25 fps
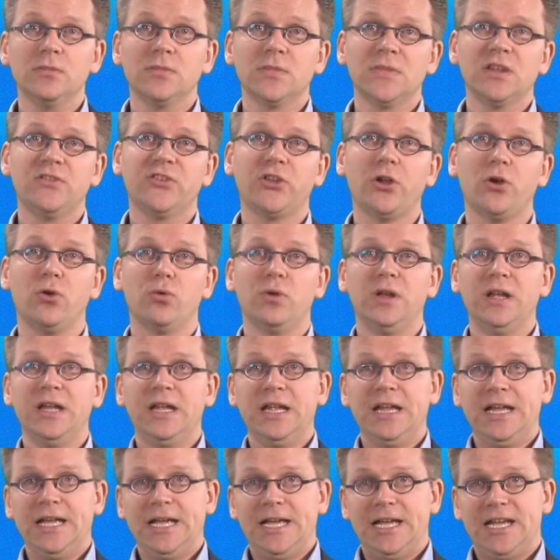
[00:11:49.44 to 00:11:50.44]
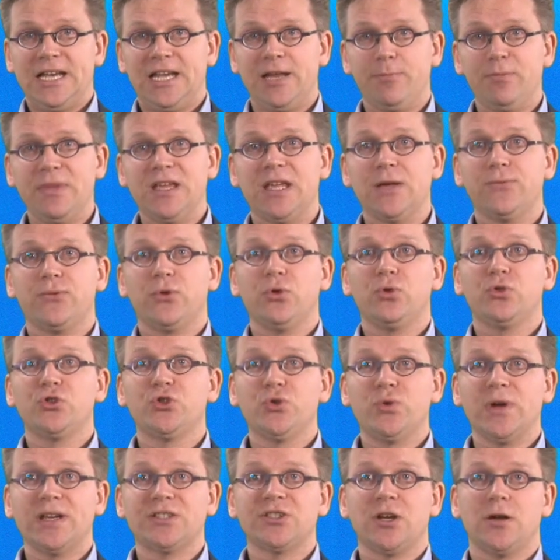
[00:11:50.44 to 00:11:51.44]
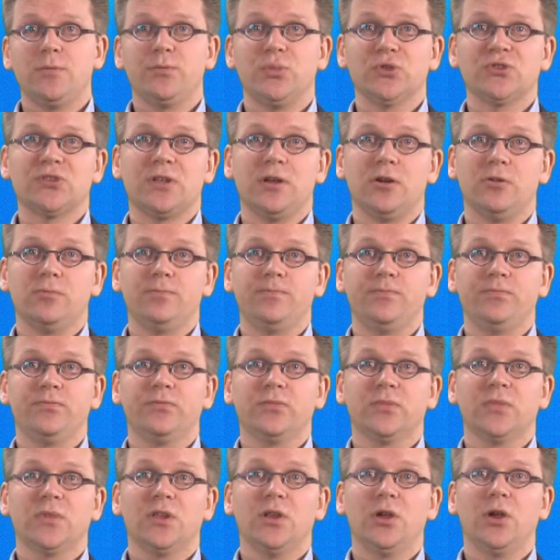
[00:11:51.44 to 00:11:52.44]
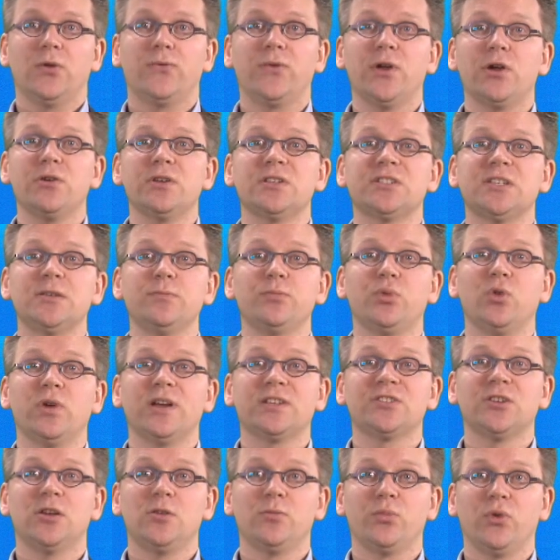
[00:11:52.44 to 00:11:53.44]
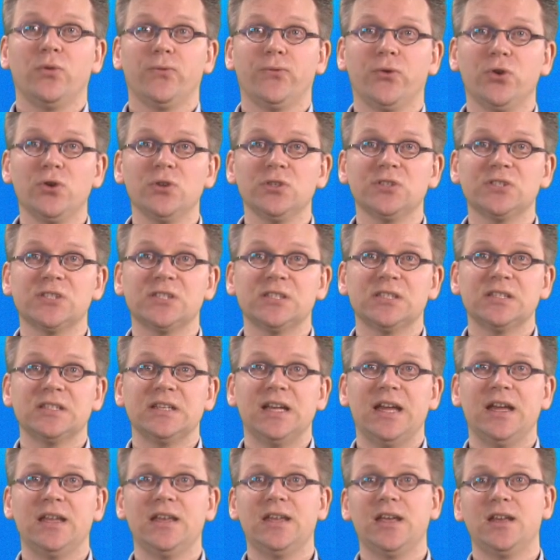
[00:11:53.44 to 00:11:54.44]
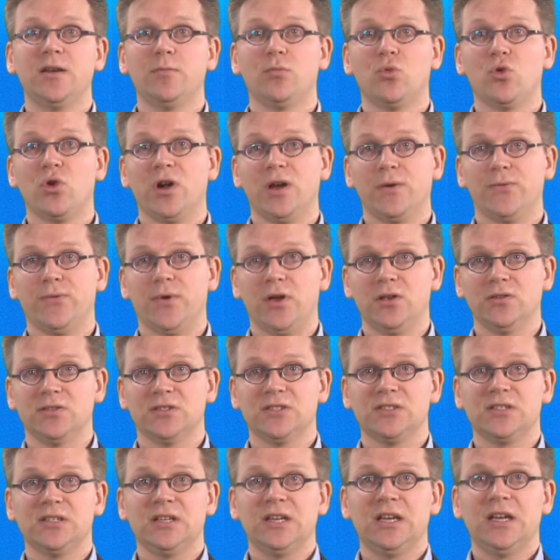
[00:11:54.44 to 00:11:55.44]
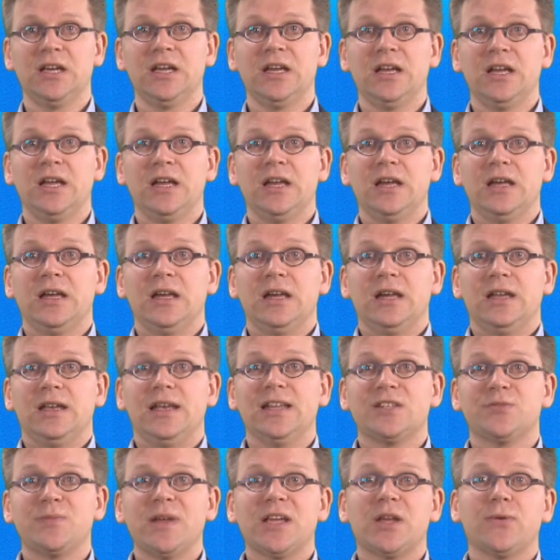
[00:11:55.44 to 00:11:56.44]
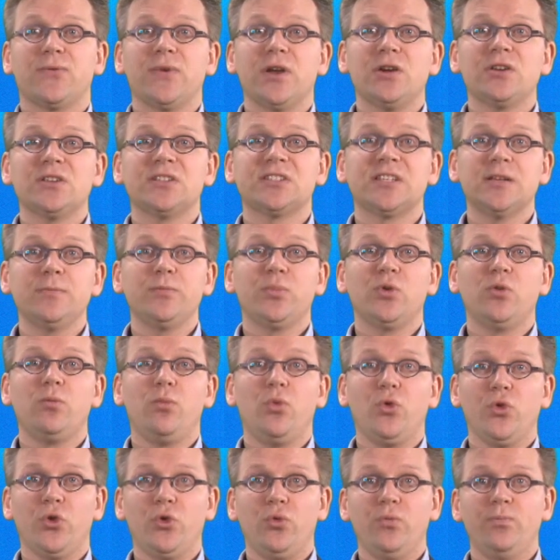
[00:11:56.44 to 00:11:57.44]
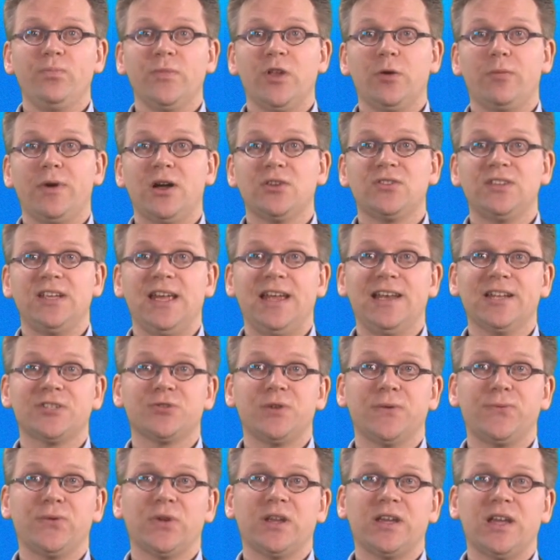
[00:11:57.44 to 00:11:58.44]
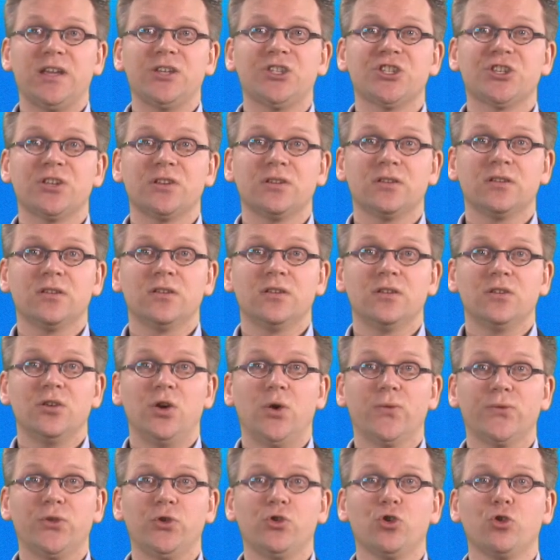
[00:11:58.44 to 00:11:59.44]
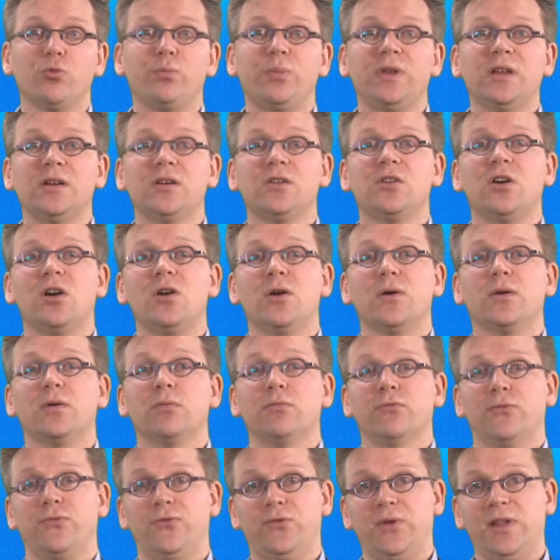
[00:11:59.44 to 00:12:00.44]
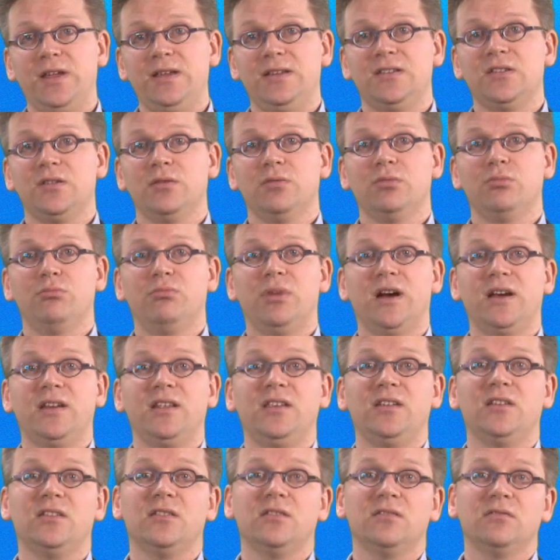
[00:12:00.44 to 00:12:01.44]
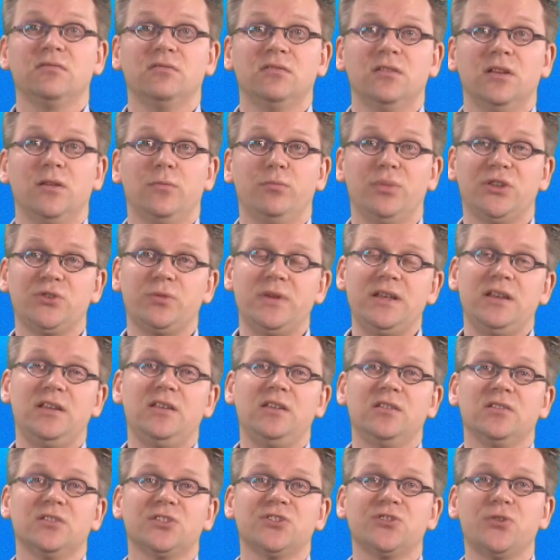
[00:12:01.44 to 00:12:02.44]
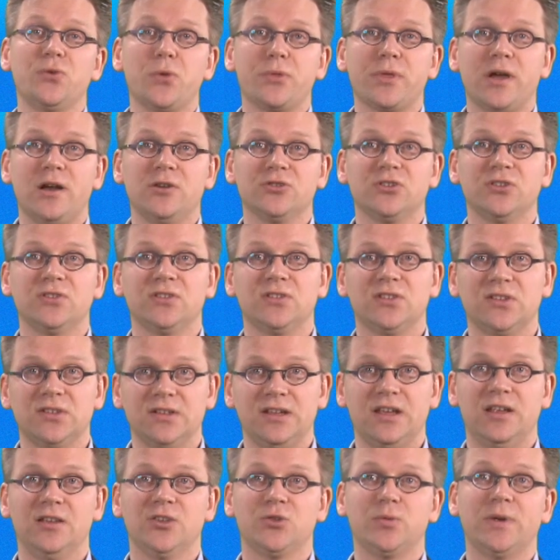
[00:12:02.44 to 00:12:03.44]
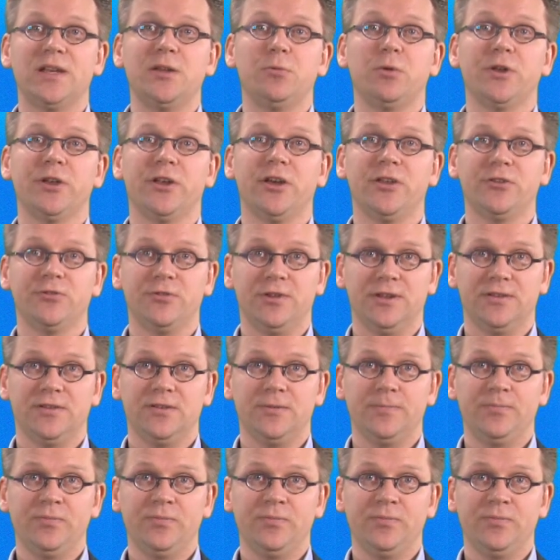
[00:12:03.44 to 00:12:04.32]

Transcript: So, let me give you two examples now. A very simple example first, and then a more advanced. Let's make a very simple model about the electrification of the European car fleet between the years 2000 and 2100.